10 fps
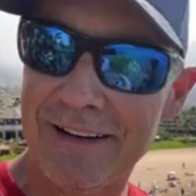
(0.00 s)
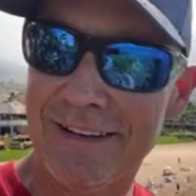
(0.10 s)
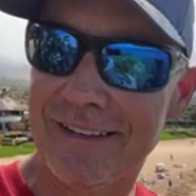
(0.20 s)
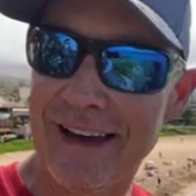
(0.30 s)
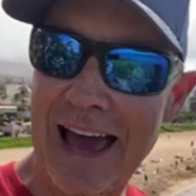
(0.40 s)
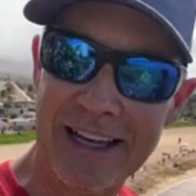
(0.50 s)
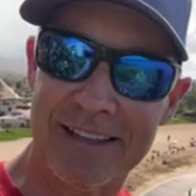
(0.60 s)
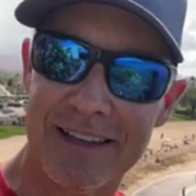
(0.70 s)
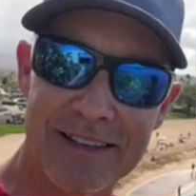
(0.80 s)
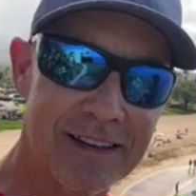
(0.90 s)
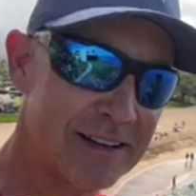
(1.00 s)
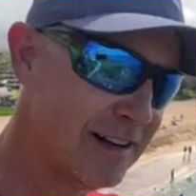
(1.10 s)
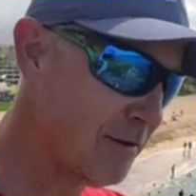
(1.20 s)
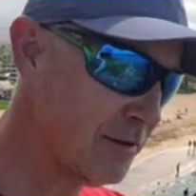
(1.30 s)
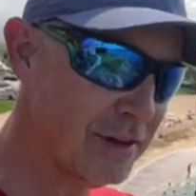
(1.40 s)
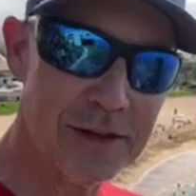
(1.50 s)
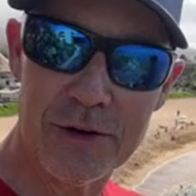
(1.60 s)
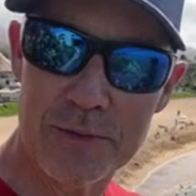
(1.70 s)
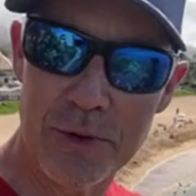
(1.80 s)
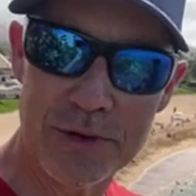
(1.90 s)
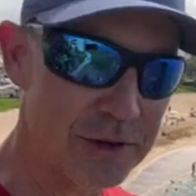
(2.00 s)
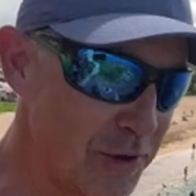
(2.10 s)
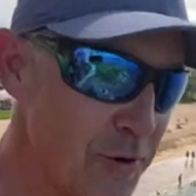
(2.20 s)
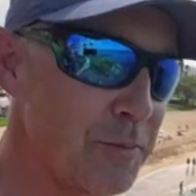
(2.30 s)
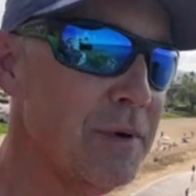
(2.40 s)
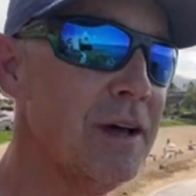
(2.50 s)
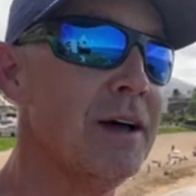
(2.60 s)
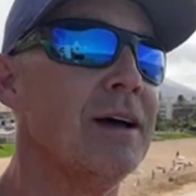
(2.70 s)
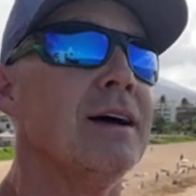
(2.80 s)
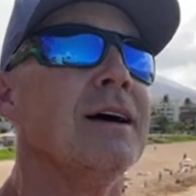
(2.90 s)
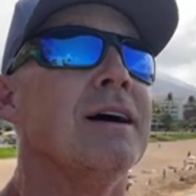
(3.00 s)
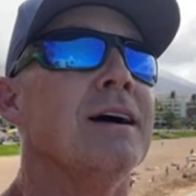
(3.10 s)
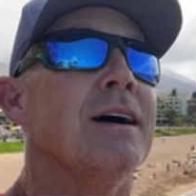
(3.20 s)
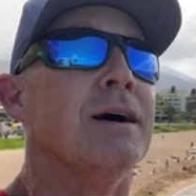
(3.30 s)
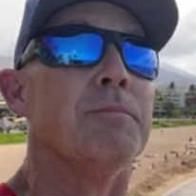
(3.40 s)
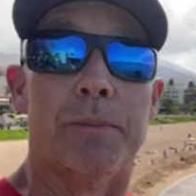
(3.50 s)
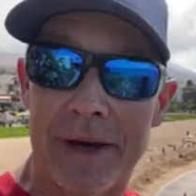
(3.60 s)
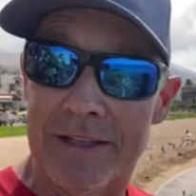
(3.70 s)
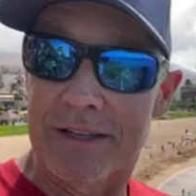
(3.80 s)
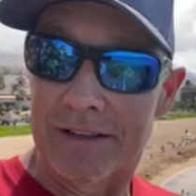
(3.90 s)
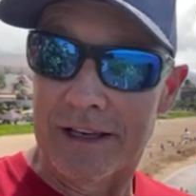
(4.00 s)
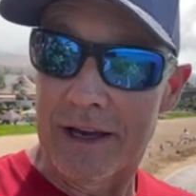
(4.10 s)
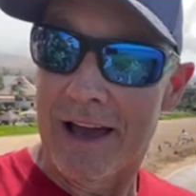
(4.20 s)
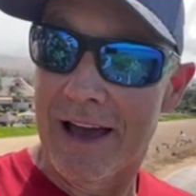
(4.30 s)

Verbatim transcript: to access it and everything that you're supposed to do. But basically,